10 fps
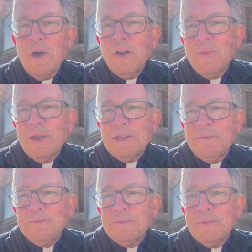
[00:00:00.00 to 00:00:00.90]
monument,
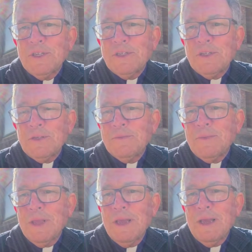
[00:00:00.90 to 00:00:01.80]
this
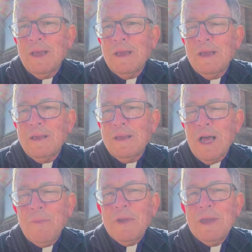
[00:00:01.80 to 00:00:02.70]

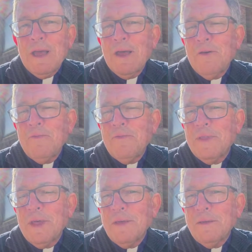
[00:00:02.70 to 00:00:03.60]
copy
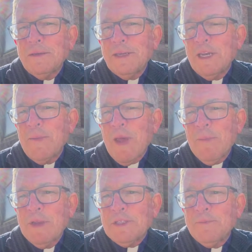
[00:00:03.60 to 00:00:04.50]
of the Ten
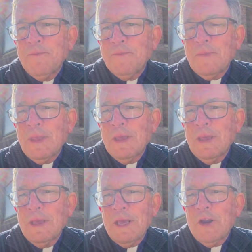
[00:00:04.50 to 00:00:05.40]
Commandments.
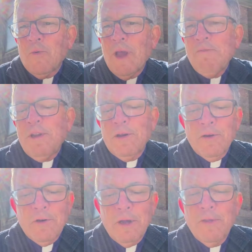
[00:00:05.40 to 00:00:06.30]
It arrived
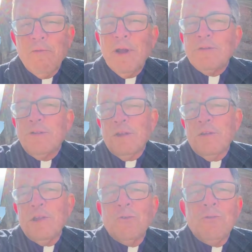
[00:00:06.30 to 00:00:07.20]
here on the grounds of the
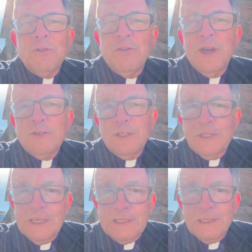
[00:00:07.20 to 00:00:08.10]
cathedral in
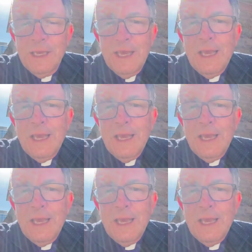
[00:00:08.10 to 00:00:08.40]
2006.